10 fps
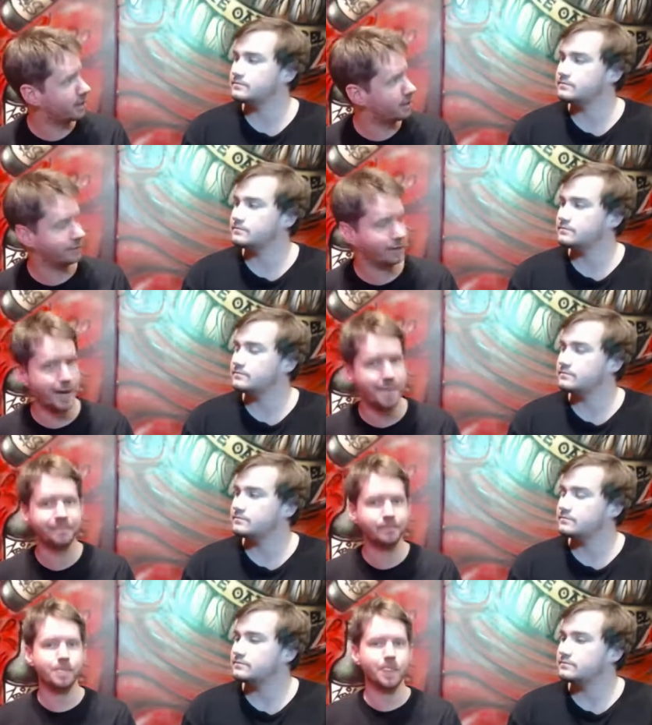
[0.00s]
Speaker 1: that every
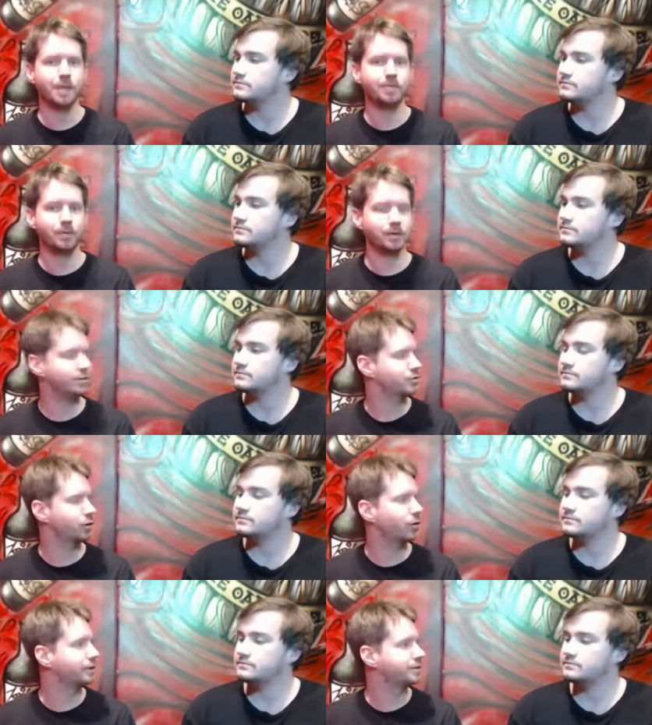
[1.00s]
day. But like, yeah,
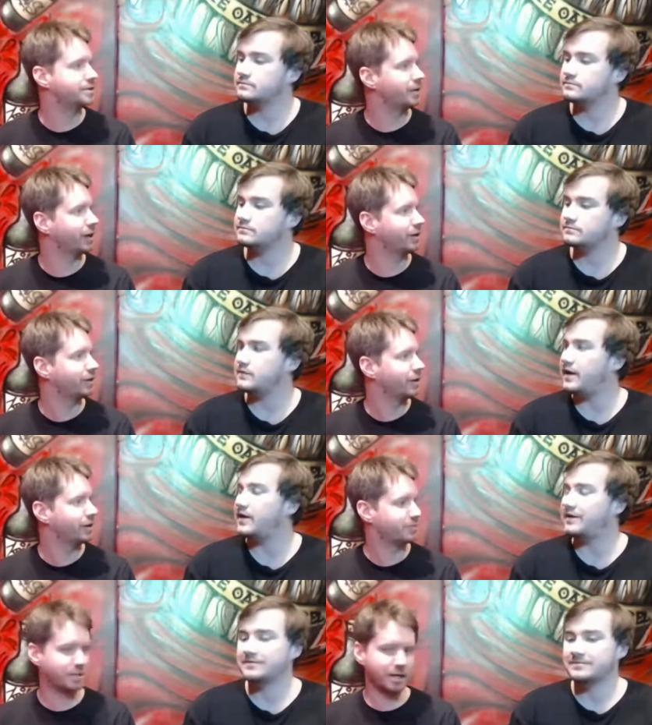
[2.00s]
screw it. It's you know,
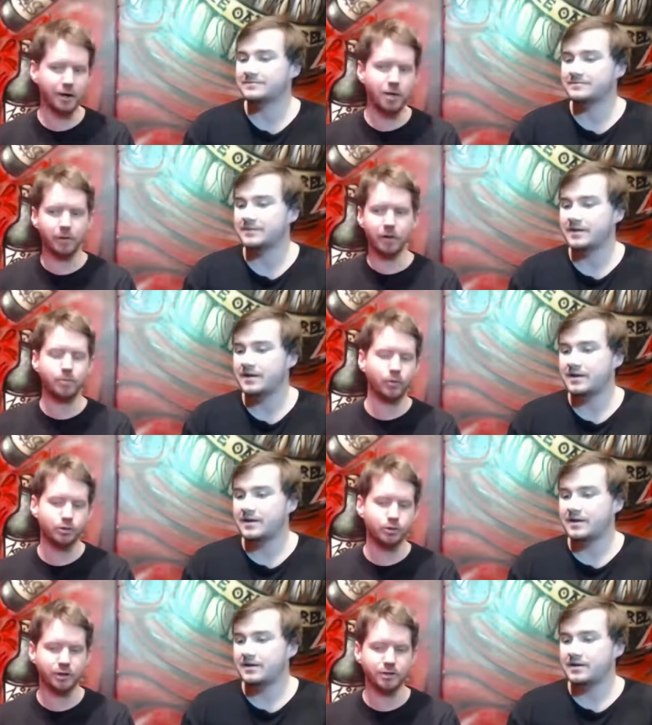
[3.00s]
yeah. I'm stuck at home. I'm going to
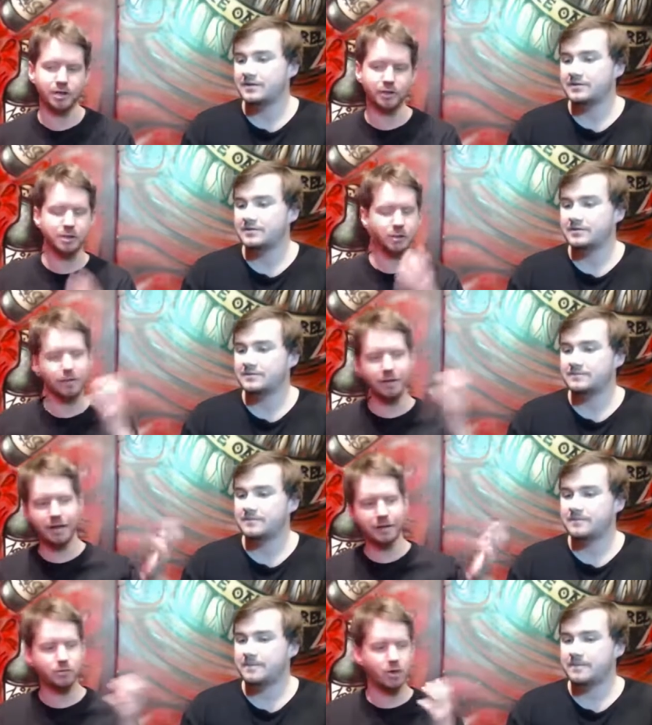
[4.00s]
pull the trigger. So there was a little bit
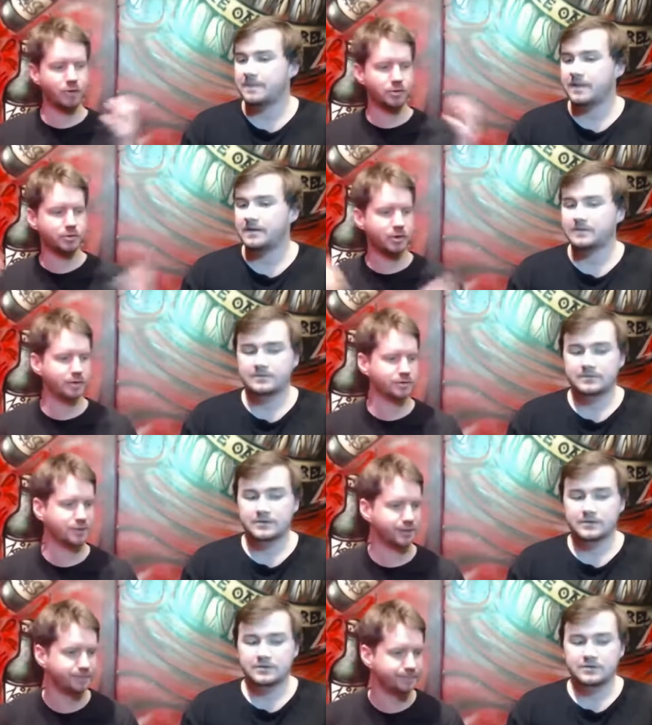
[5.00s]
of that as well, which was quite
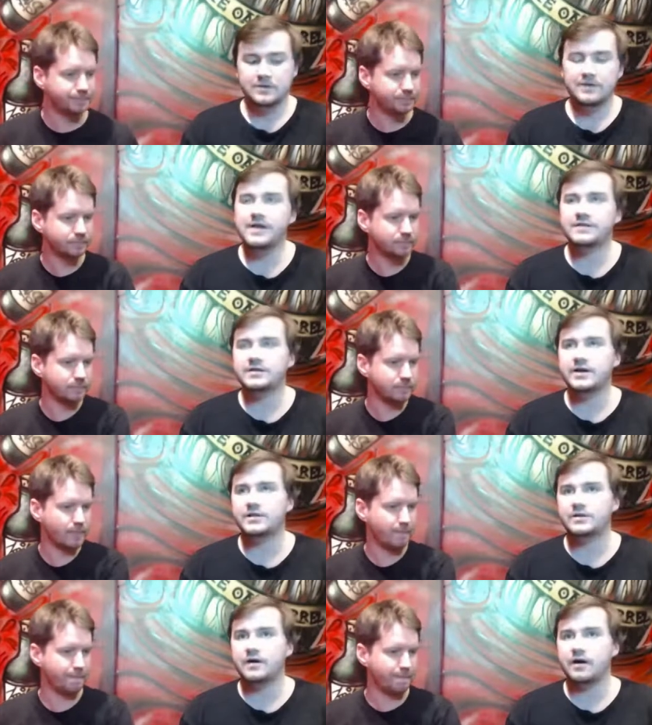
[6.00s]
interesting.
Speaker 2: Do you think that's
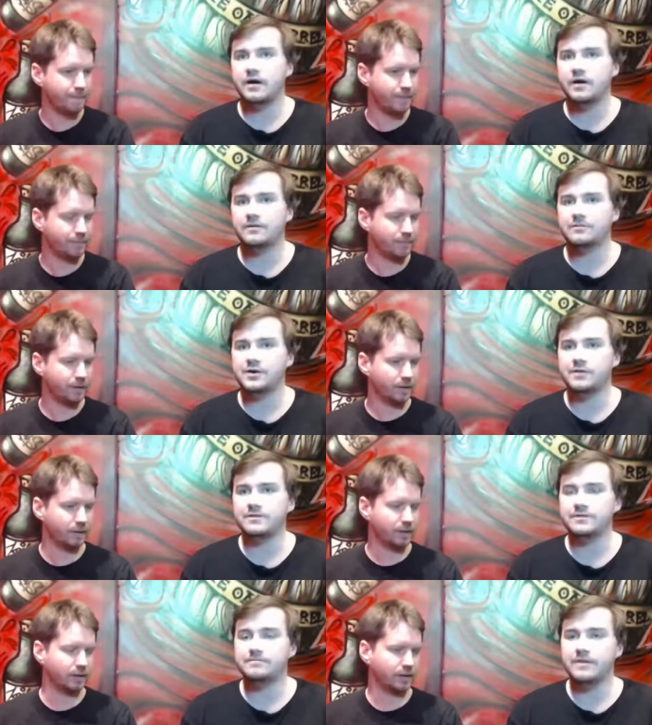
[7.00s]
like the you
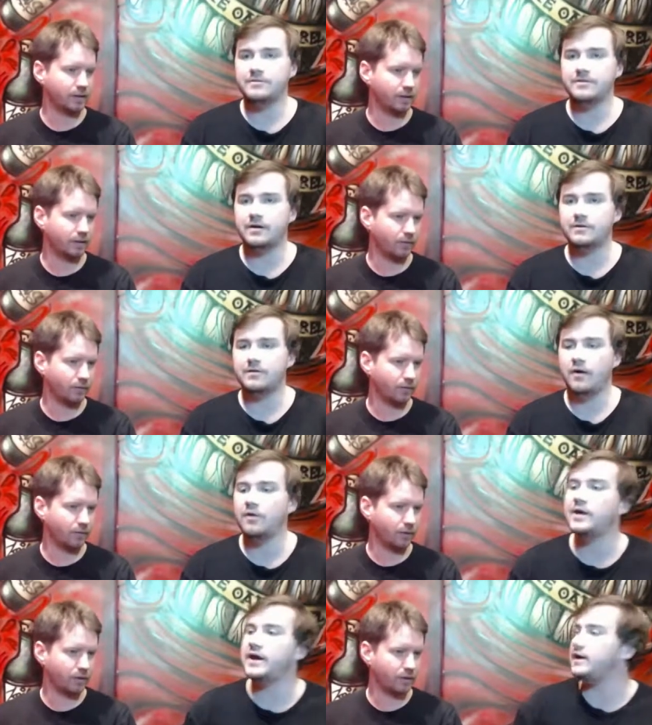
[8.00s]
know maybe the the
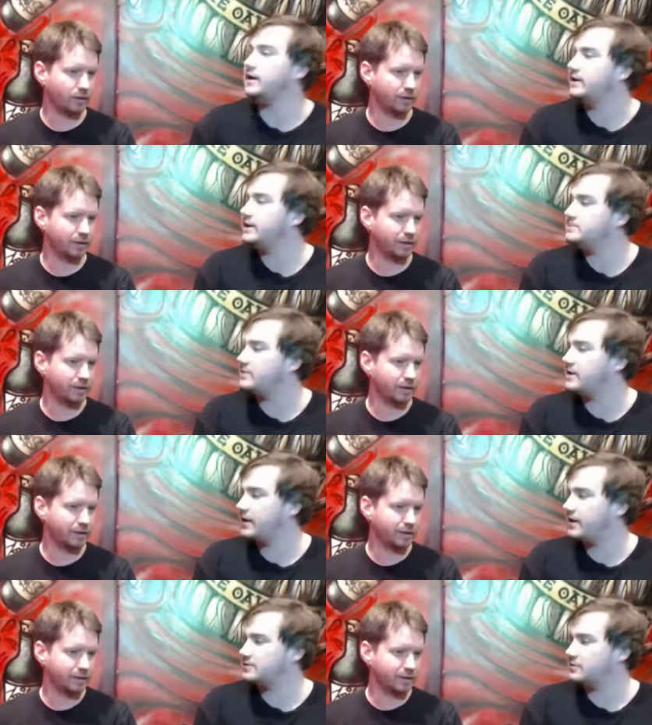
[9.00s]
holiday Italy's
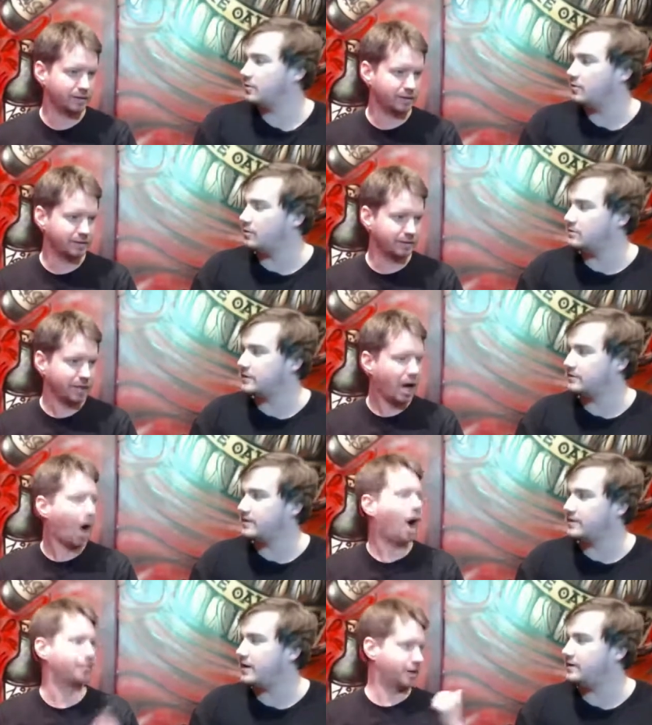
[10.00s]
been cancelled or
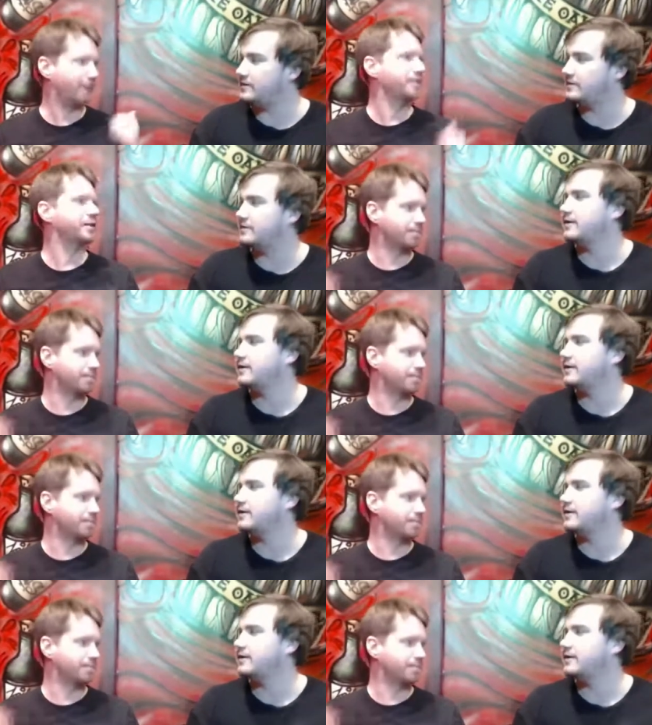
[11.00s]
something like I that? I think I think there's